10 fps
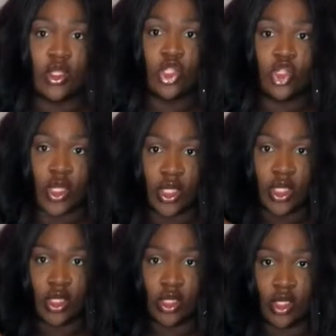string.
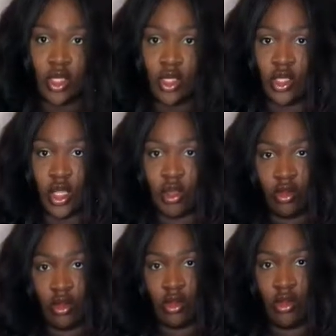Like,
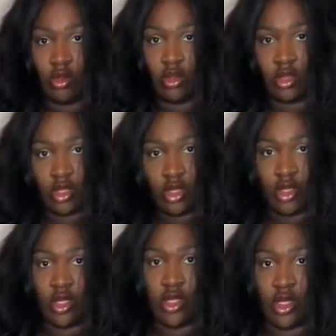
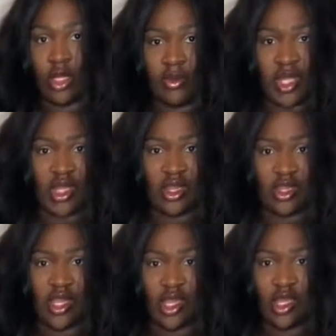let me get it,
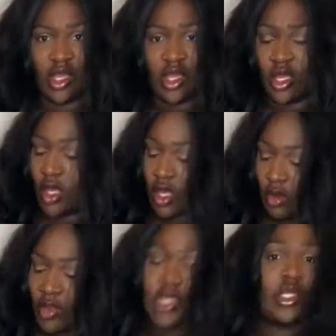like,
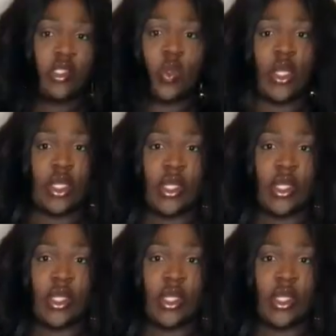but it doesn't work.